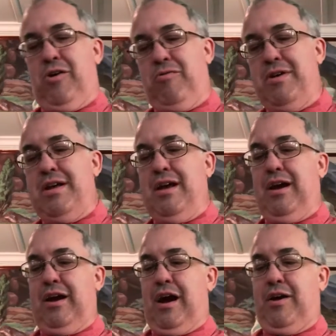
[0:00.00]
So
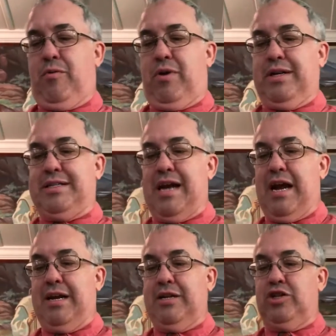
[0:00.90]
hey, I don't want to
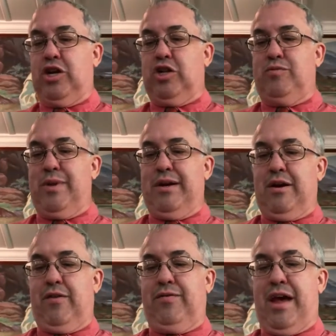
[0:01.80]
stand in
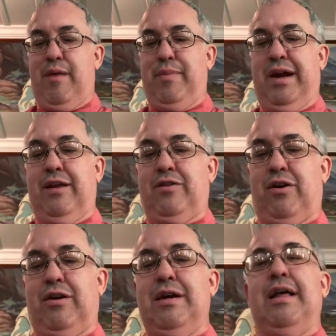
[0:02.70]
judgment of them
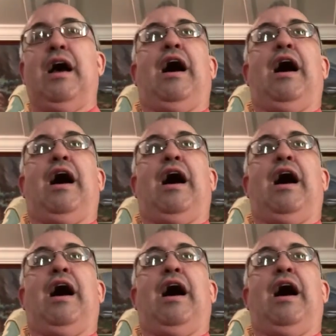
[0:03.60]
either.